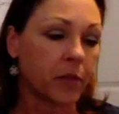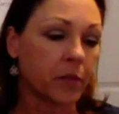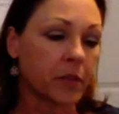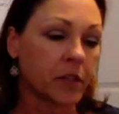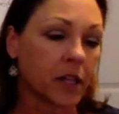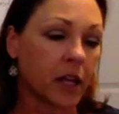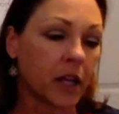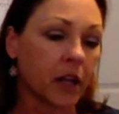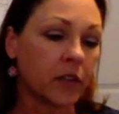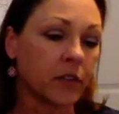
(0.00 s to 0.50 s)

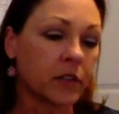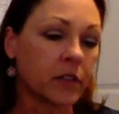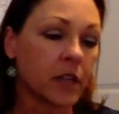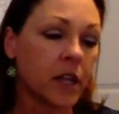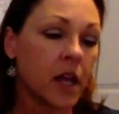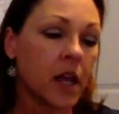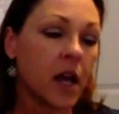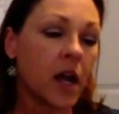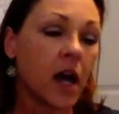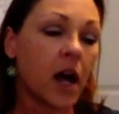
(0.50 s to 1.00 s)
themselves.
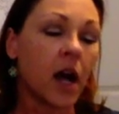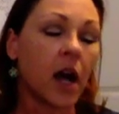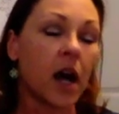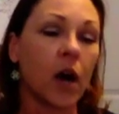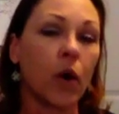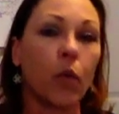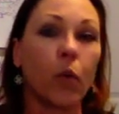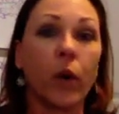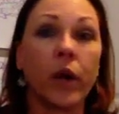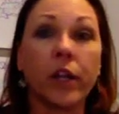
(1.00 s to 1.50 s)

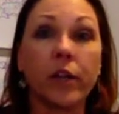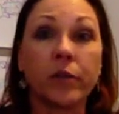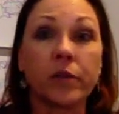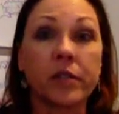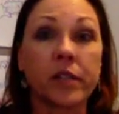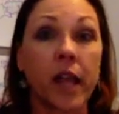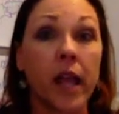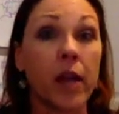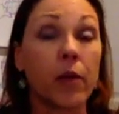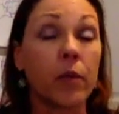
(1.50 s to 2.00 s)
What do you
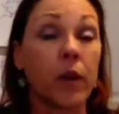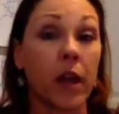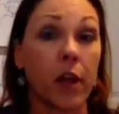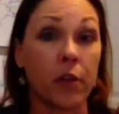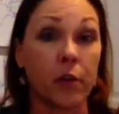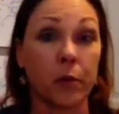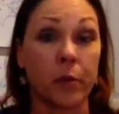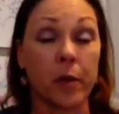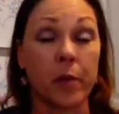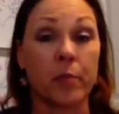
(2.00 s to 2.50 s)
say when
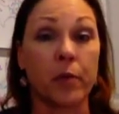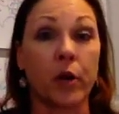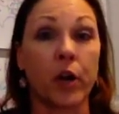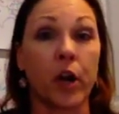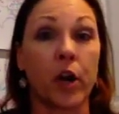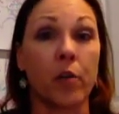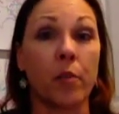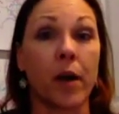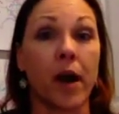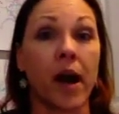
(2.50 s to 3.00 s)
other people
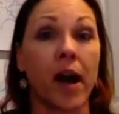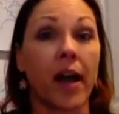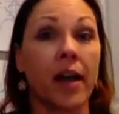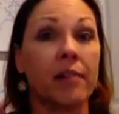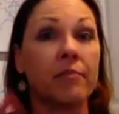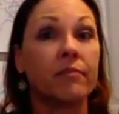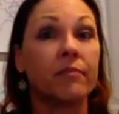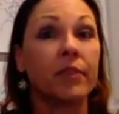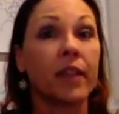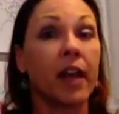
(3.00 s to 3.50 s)
go by?